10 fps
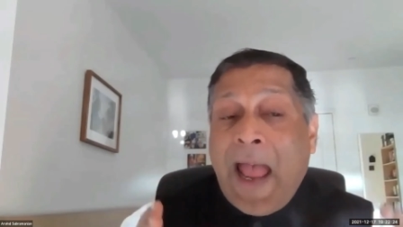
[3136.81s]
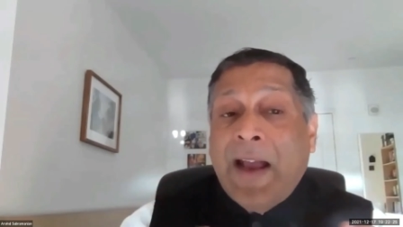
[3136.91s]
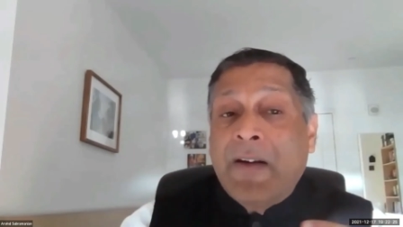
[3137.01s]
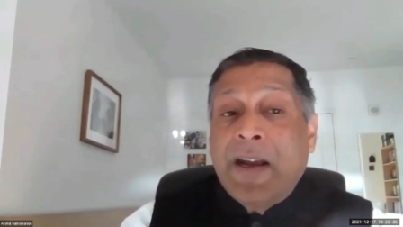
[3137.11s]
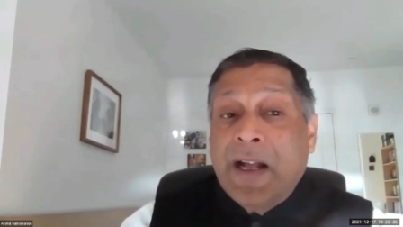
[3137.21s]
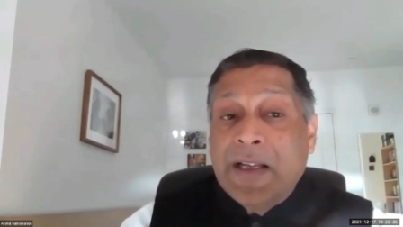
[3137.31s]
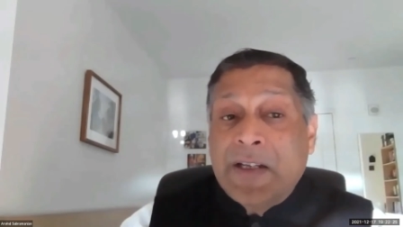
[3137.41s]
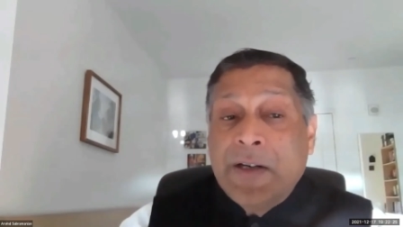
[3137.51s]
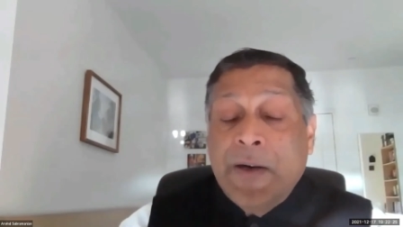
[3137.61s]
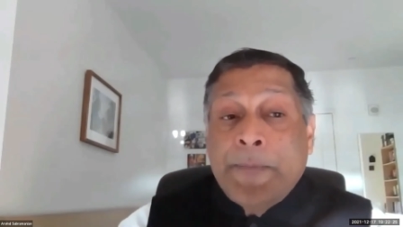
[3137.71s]

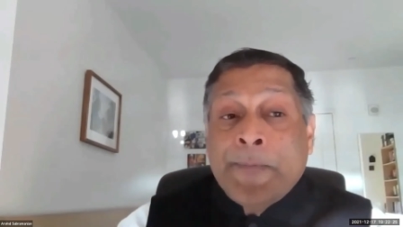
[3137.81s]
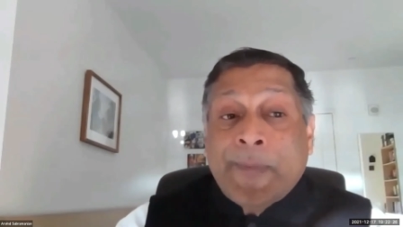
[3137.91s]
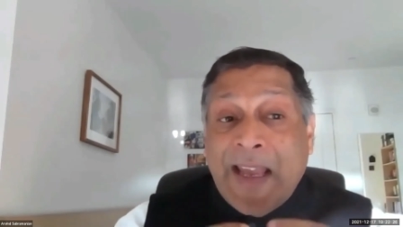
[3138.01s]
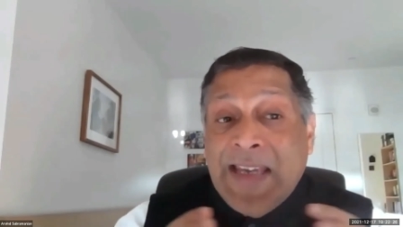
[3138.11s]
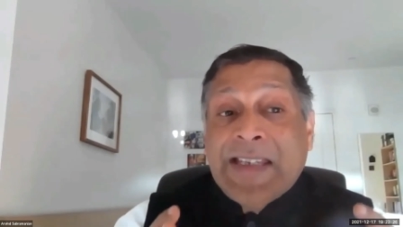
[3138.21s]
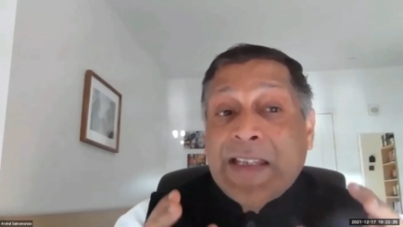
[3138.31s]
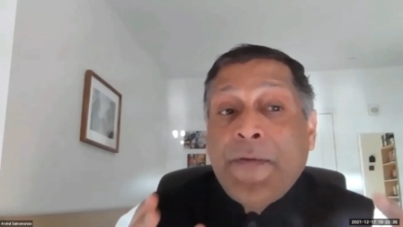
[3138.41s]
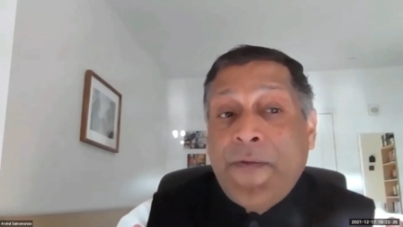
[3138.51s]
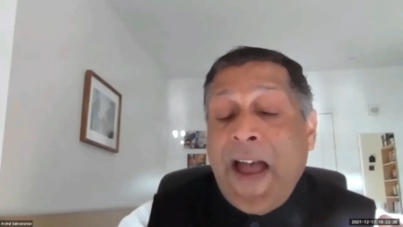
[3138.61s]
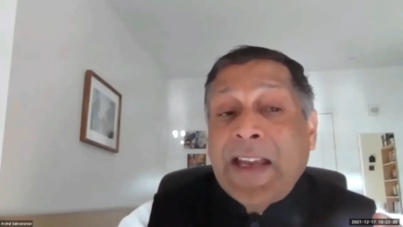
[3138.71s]
agriculture is the
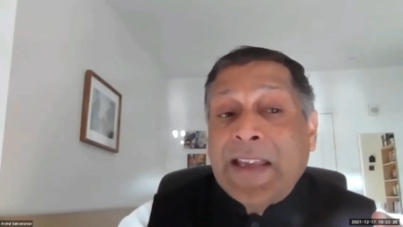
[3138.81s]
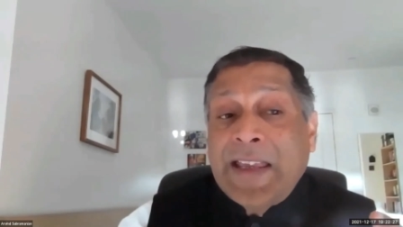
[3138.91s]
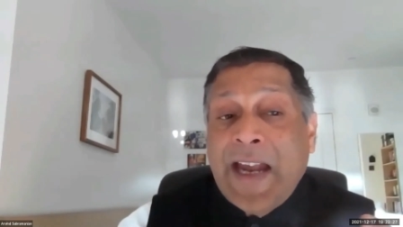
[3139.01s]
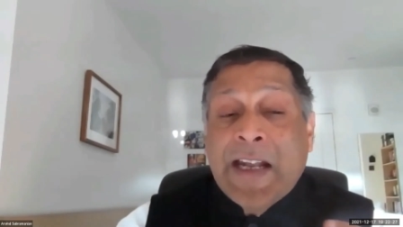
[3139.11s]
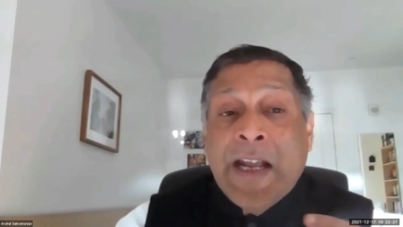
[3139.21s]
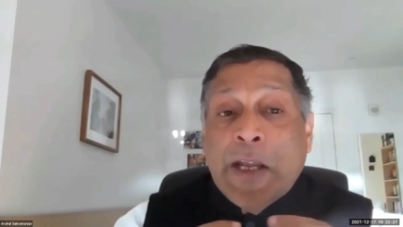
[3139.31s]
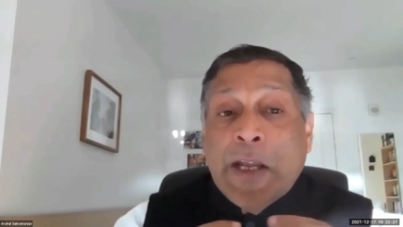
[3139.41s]
fact that,